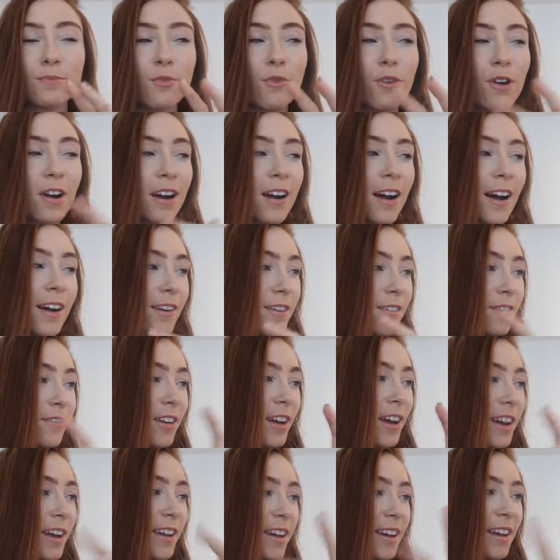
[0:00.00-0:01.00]
more kind of
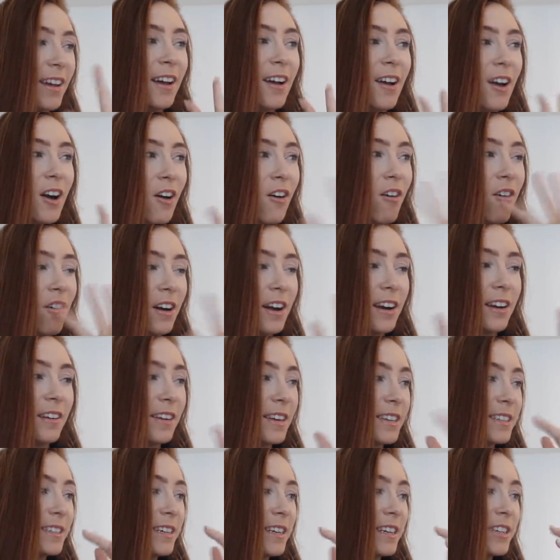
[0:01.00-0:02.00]
like
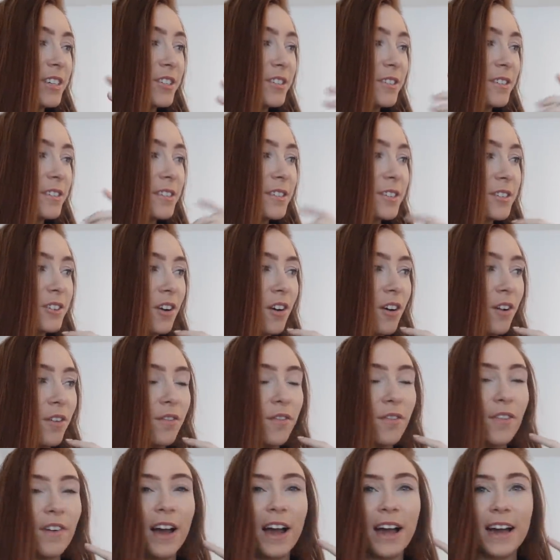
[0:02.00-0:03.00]
organizational
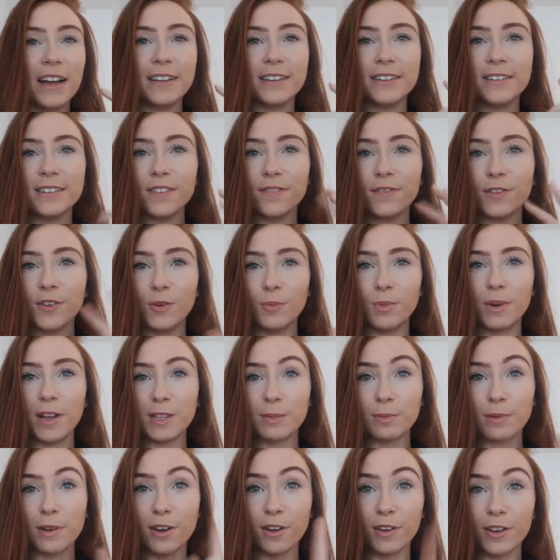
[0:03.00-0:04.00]
stuff and a few
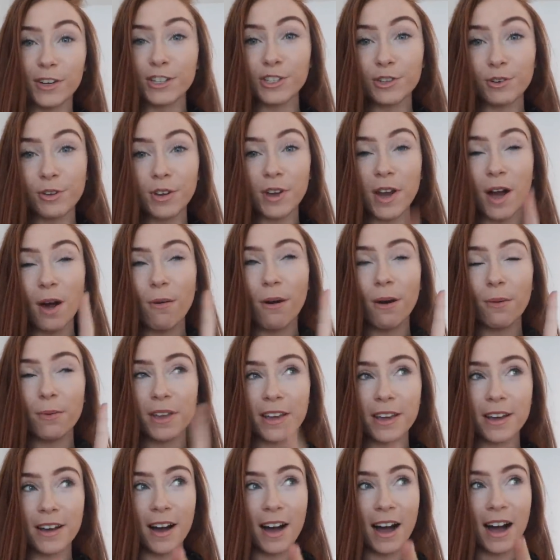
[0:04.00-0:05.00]
bits, but I'm gonna show you now what
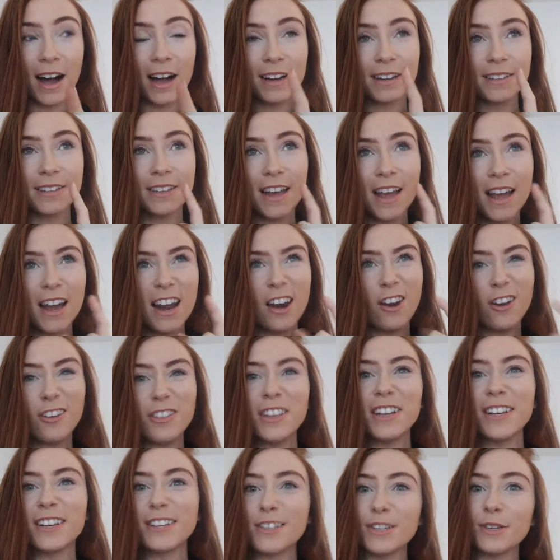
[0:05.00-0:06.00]
we got.
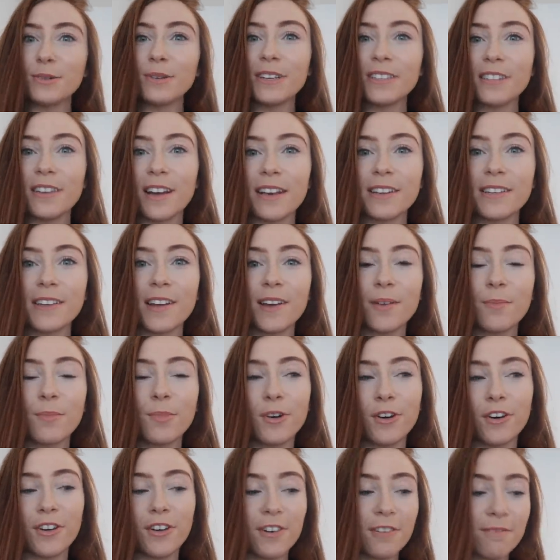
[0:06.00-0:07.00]
Nothing too exciting,
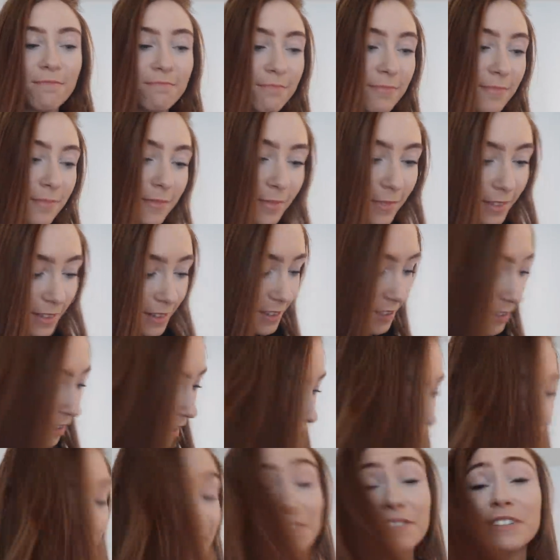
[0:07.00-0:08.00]
but it's
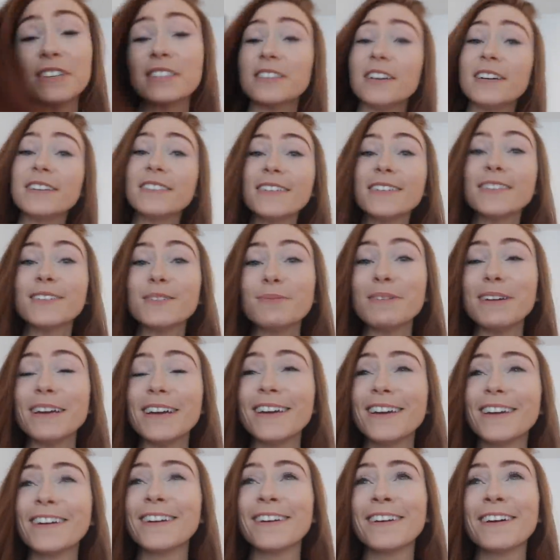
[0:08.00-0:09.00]
kind of exciting to
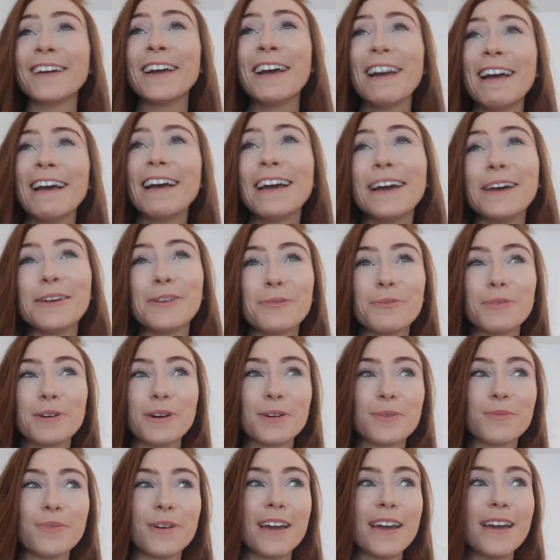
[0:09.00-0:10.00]
me in a
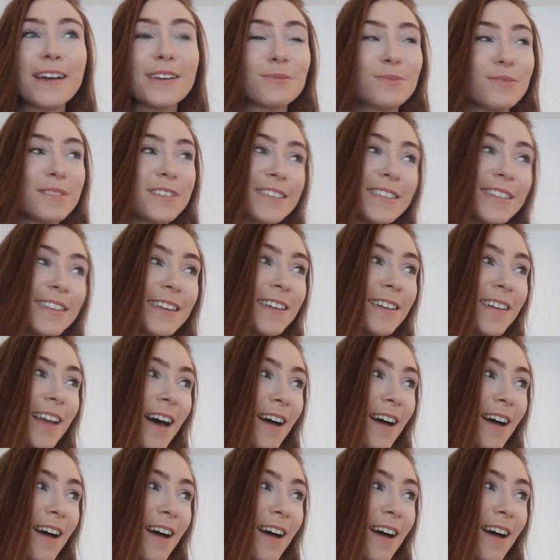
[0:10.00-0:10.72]
weird way because we're still